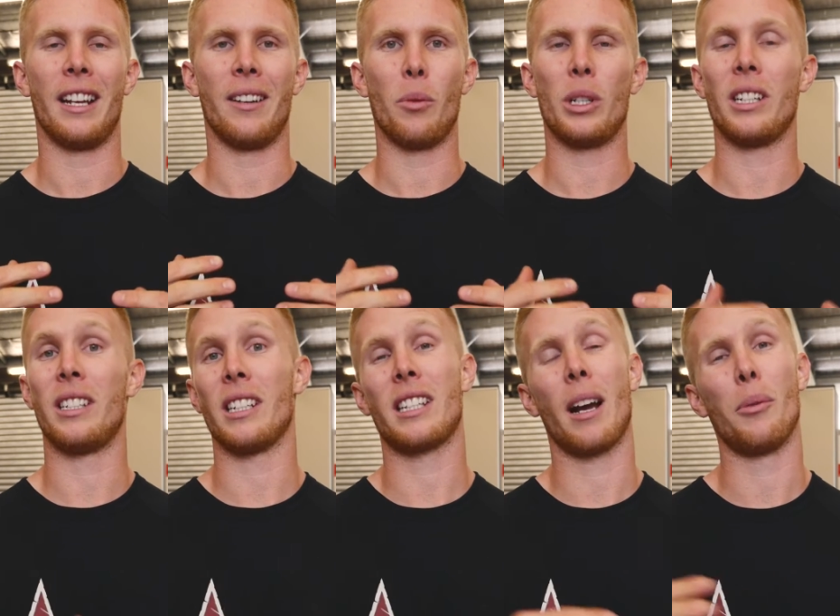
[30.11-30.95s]
which
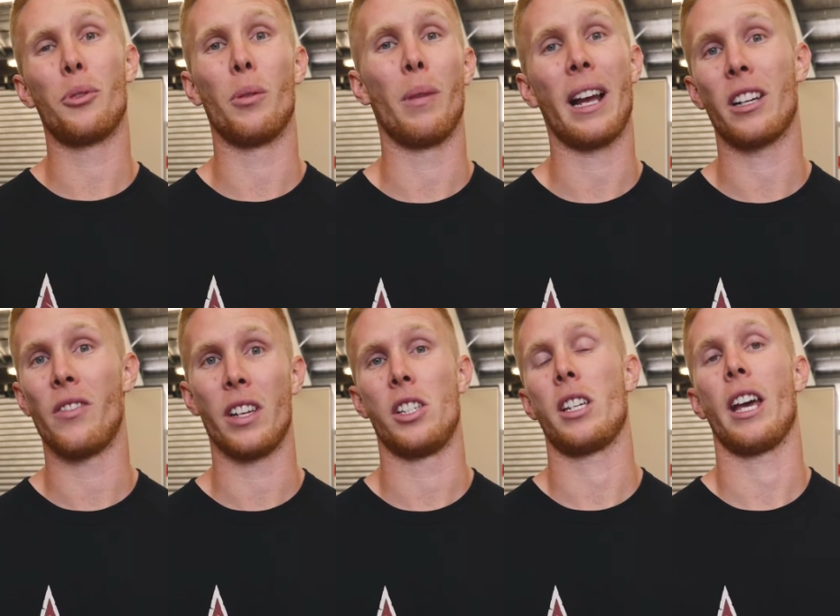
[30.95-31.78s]
just comes from lack of
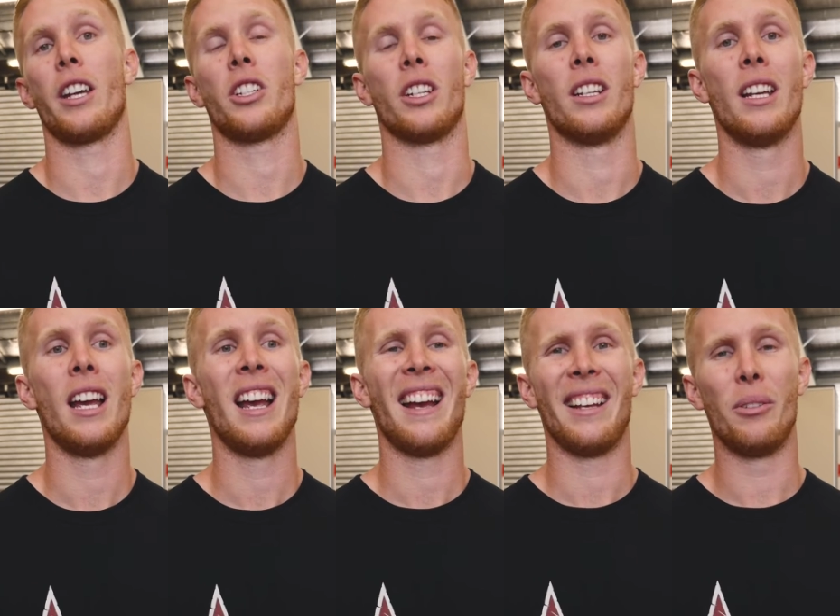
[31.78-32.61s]
education.
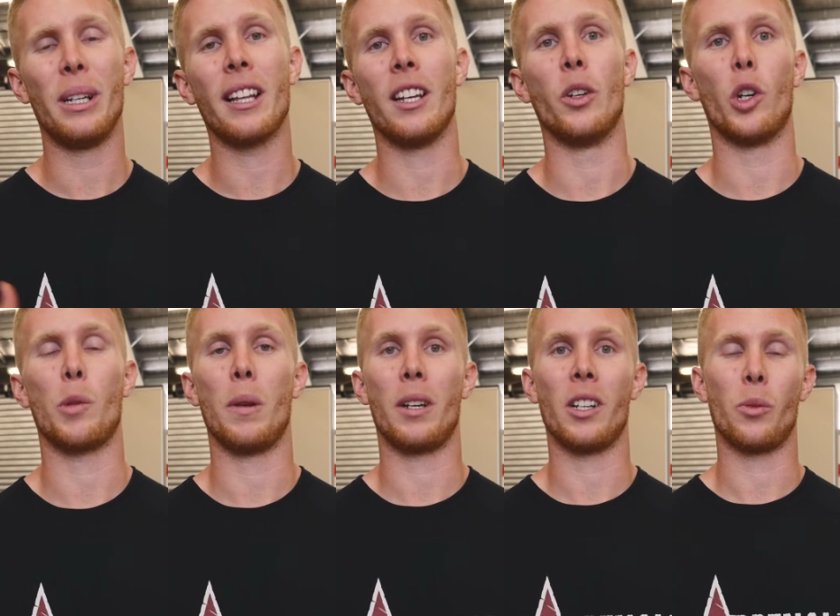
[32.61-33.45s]
It really annoys
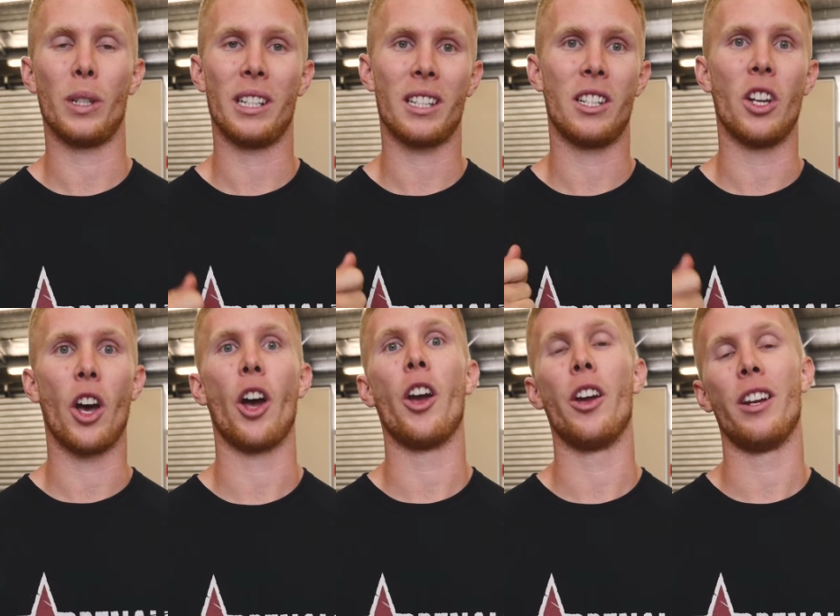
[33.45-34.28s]
me because we just
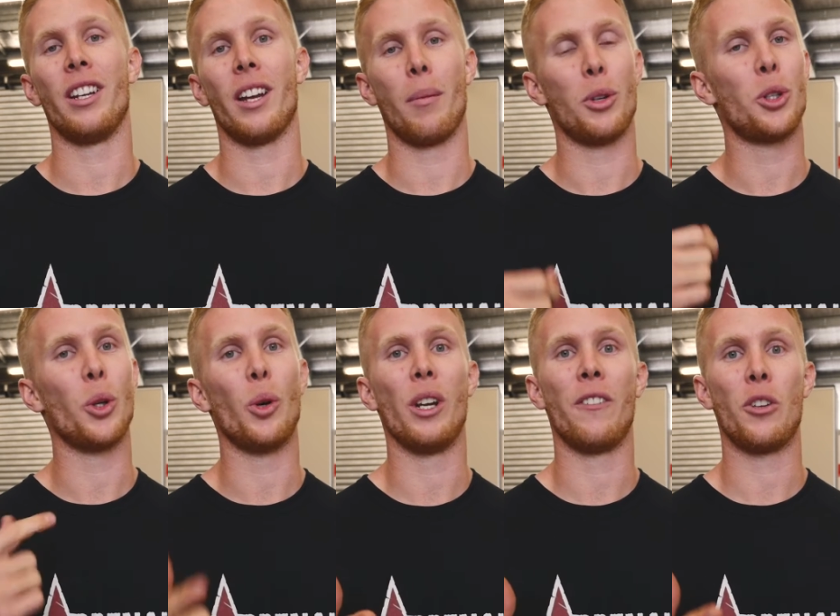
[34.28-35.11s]
know, I'm
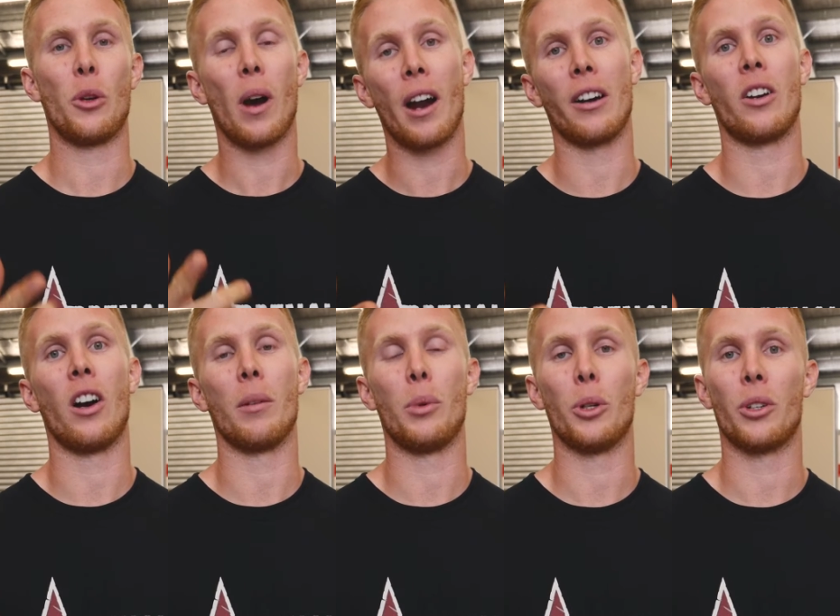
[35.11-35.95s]
sure if you are a
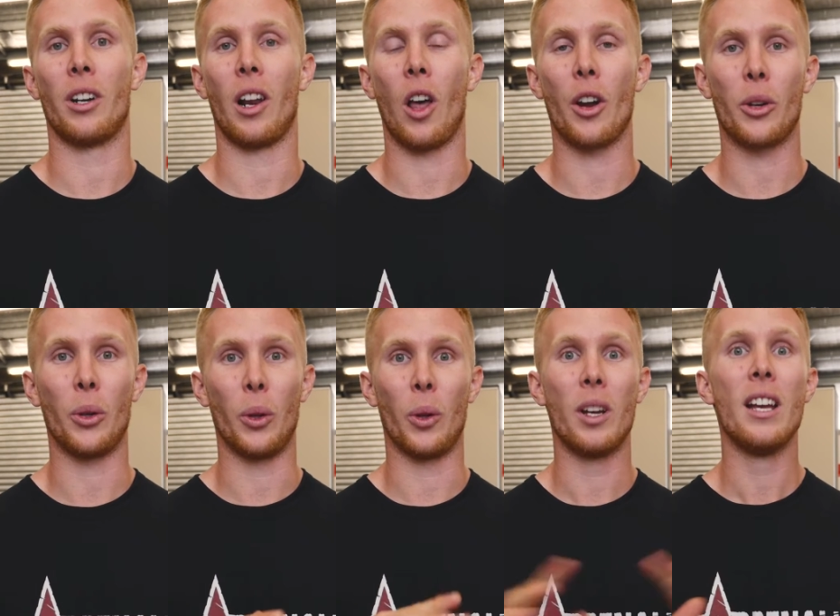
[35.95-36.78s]
kiteboarder and a
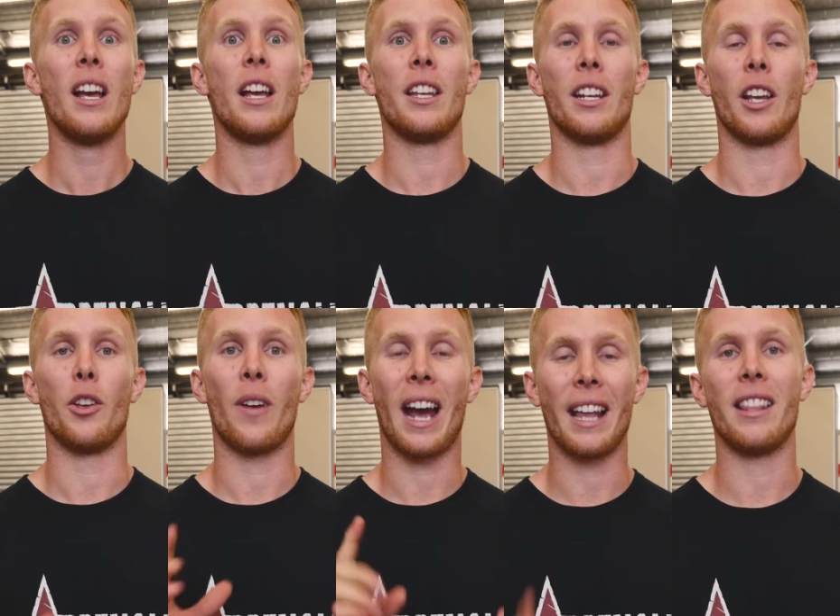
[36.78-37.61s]
local, or
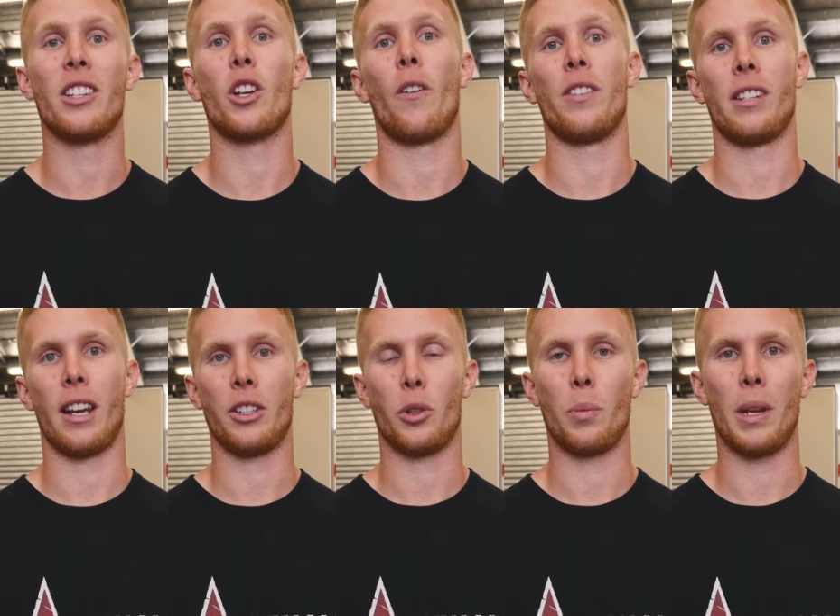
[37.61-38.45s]
you've had this
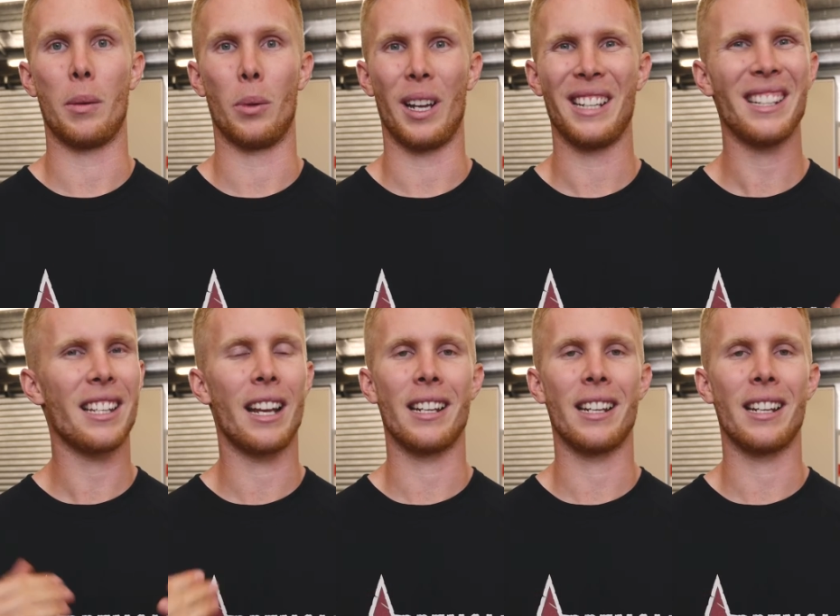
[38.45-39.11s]
conversation with people, and you just